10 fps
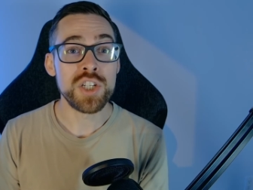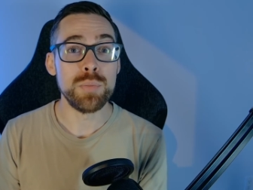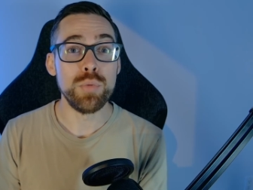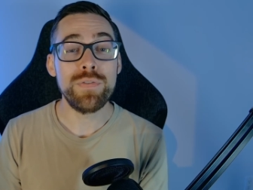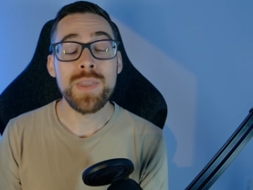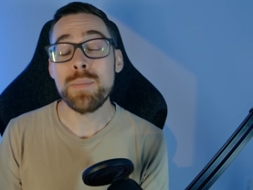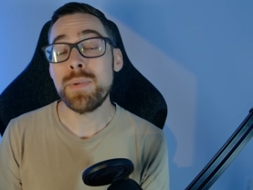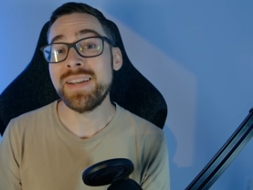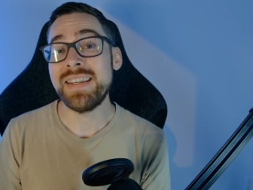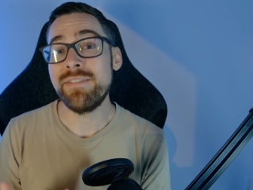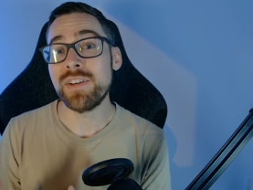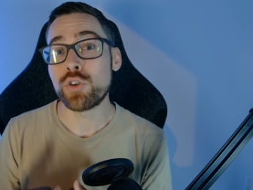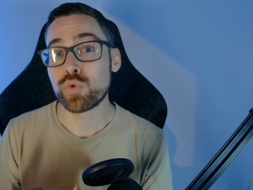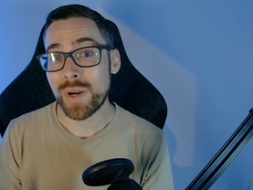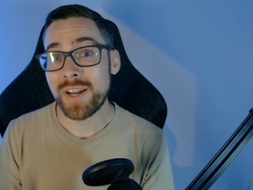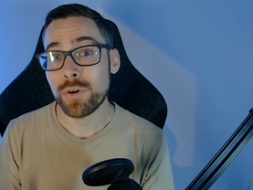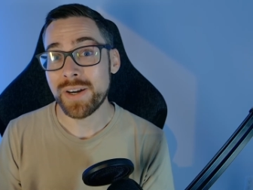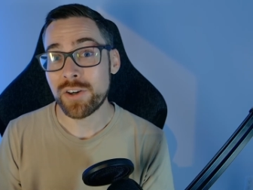to move them at even greater